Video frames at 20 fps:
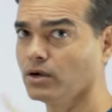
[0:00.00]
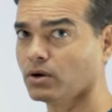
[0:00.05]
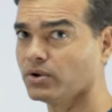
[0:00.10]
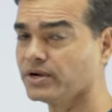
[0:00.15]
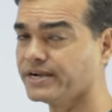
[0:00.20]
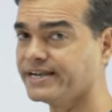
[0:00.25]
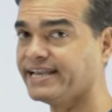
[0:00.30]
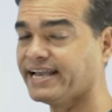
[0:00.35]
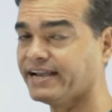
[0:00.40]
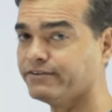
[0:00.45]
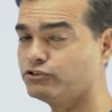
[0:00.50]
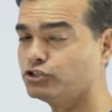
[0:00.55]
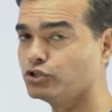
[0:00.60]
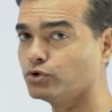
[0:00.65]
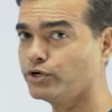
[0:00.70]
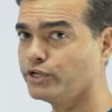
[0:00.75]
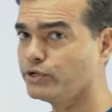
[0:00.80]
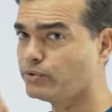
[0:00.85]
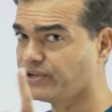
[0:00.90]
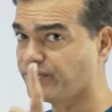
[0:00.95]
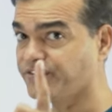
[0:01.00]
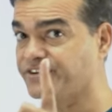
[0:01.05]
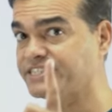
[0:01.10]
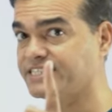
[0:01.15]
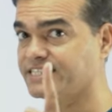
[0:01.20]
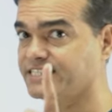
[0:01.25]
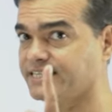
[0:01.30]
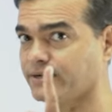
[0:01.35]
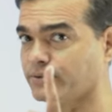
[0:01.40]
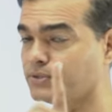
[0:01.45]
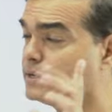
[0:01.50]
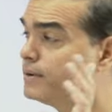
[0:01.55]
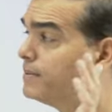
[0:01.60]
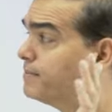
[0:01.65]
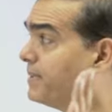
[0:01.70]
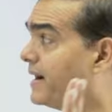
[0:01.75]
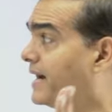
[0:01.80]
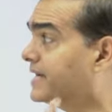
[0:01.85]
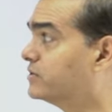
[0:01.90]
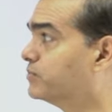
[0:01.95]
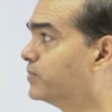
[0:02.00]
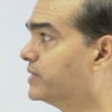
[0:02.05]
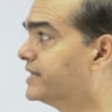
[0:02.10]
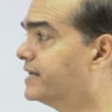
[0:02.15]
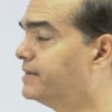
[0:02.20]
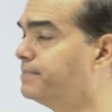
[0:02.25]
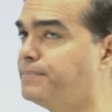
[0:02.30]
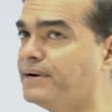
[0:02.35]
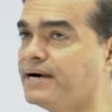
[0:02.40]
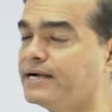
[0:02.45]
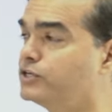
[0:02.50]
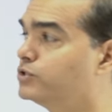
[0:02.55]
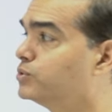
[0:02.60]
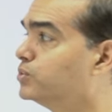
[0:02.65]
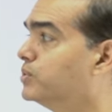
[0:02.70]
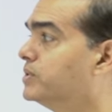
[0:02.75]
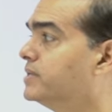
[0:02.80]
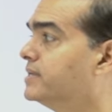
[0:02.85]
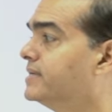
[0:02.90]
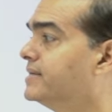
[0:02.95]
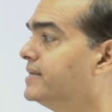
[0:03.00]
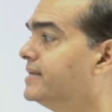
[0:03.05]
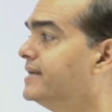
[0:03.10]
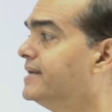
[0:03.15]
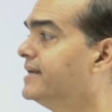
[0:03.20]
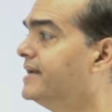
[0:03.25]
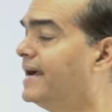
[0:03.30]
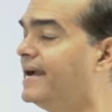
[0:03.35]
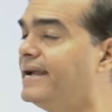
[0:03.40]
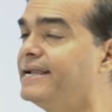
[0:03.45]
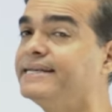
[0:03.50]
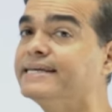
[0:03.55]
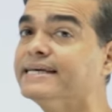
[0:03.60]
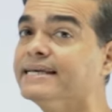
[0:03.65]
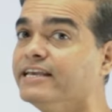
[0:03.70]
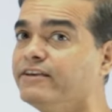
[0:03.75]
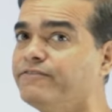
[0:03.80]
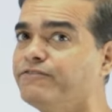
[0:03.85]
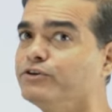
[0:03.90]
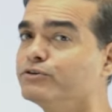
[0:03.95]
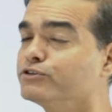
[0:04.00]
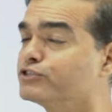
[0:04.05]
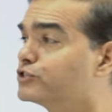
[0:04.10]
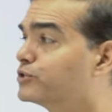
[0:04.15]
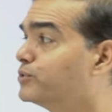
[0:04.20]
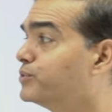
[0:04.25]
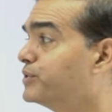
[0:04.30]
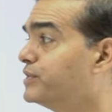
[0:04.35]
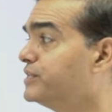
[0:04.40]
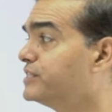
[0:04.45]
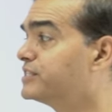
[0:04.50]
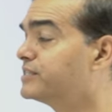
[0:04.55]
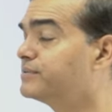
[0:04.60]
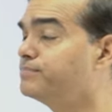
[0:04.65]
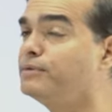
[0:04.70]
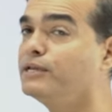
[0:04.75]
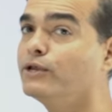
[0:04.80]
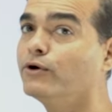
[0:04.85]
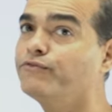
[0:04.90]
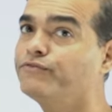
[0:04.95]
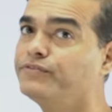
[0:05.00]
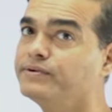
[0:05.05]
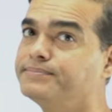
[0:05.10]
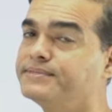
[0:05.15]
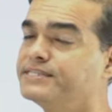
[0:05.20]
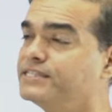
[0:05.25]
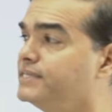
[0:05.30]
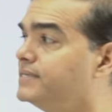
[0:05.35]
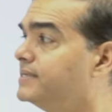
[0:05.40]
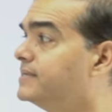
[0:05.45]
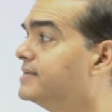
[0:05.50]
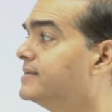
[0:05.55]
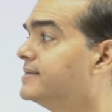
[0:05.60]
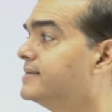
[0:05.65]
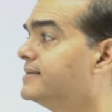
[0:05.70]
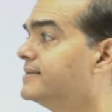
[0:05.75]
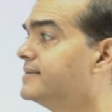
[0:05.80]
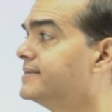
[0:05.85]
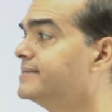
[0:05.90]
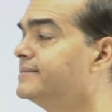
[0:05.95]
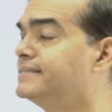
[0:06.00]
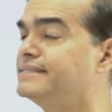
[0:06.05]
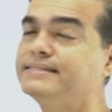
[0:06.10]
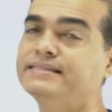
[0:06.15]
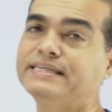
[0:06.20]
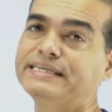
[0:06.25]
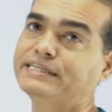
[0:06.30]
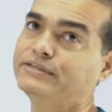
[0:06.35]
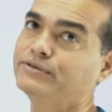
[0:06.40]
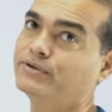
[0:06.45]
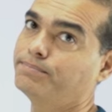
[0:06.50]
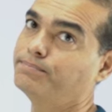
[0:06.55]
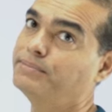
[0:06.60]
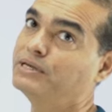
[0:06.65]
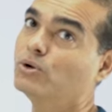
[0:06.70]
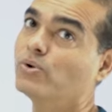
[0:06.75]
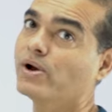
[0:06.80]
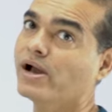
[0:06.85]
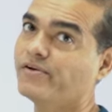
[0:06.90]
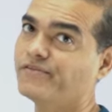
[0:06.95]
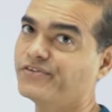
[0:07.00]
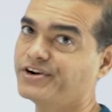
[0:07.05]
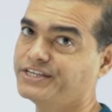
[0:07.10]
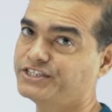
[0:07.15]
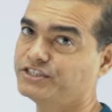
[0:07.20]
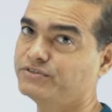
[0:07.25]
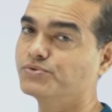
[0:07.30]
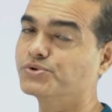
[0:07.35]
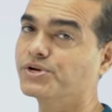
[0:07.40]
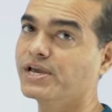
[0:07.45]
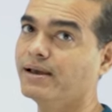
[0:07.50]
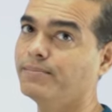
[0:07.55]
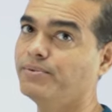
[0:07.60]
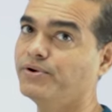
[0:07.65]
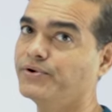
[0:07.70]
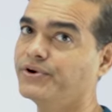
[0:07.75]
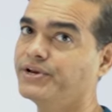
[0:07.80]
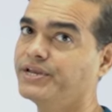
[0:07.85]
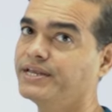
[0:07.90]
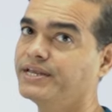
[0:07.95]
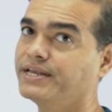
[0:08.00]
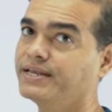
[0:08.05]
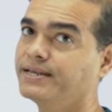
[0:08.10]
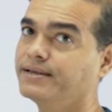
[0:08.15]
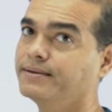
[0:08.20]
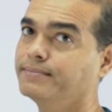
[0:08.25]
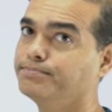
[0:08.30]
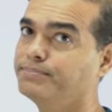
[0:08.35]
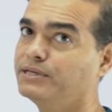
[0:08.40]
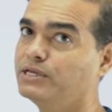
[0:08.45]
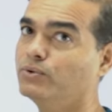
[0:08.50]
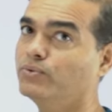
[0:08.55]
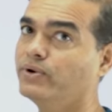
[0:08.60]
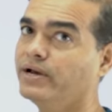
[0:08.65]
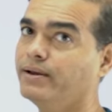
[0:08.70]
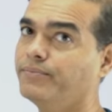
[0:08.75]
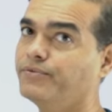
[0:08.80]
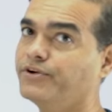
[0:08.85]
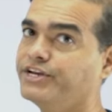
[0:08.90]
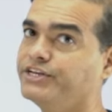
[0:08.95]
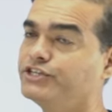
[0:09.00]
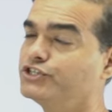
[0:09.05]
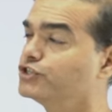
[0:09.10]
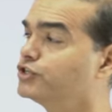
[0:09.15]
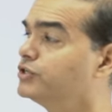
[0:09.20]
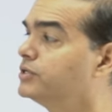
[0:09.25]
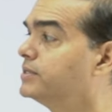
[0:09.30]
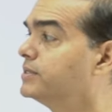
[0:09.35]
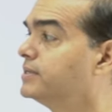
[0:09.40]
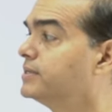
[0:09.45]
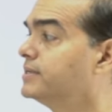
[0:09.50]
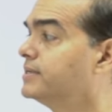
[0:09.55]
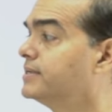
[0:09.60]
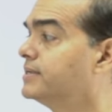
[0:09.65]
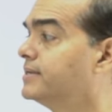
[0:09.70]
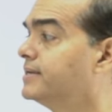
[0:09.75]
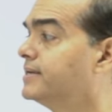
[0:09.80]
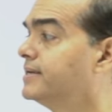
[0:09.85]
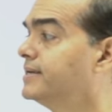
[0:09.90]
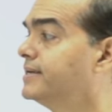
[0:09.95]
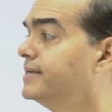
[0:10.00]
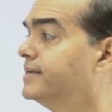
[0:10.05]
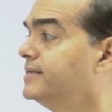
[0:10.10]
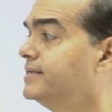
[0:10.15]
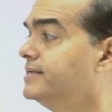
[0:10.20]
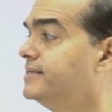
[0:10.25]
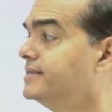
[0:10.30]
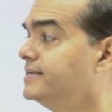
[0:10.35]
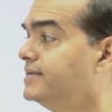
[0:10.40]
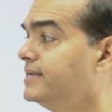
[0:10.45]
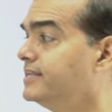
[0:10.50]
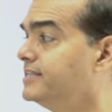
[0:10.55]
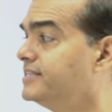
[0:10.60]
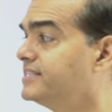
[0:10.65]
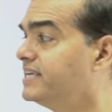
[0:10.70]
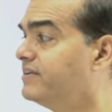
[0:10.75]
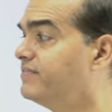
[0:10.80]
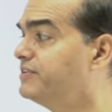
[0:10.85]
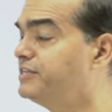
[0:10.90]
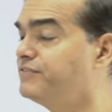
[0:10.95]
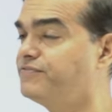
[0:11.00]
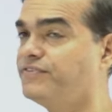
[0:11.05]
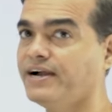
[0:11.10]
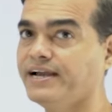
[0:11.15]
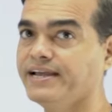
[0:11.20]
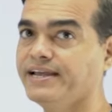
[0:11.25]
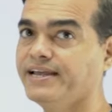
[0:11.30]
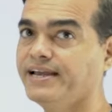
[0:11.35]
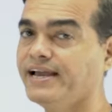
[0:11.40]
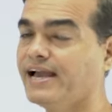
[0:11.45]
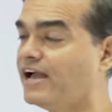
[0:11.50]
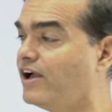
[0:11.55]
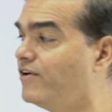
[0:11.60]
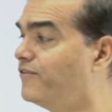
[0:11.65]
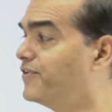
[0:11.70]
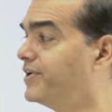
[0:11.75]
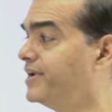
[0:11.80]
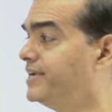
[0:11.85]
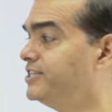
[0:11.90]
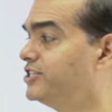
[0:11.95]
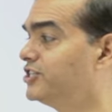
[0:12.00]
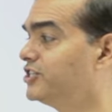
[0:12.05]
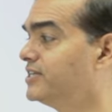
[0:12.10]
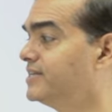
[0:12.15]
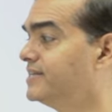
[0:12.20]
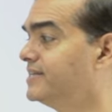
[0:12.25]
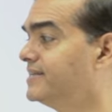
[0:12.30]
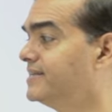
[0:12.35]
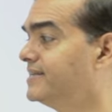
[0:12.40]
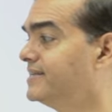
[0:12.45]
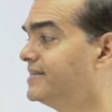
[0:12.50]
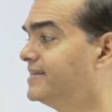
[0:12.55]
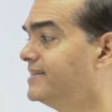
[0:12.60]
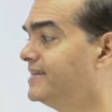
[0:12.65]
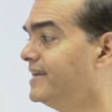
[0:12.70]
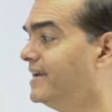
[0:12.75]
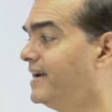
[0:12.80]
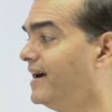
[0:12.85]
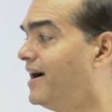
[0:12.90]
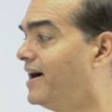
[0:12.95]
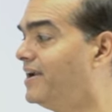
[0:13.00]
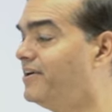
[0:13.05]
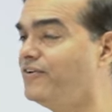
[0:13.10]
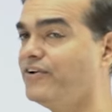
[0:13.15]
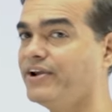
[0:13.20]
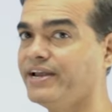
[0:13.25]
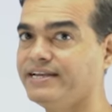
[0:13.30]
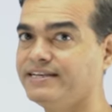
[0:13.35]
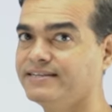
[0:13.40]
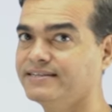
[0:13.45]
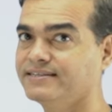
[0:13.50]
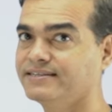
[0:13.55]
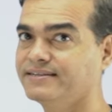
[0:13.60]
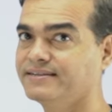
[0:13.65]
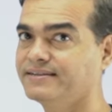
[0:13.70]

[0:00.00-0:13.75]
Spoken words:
Already I have told you, you've written down part one and part two. And if your score is below 50, then you are below average in vocabulary. Below average. 75, average. 100.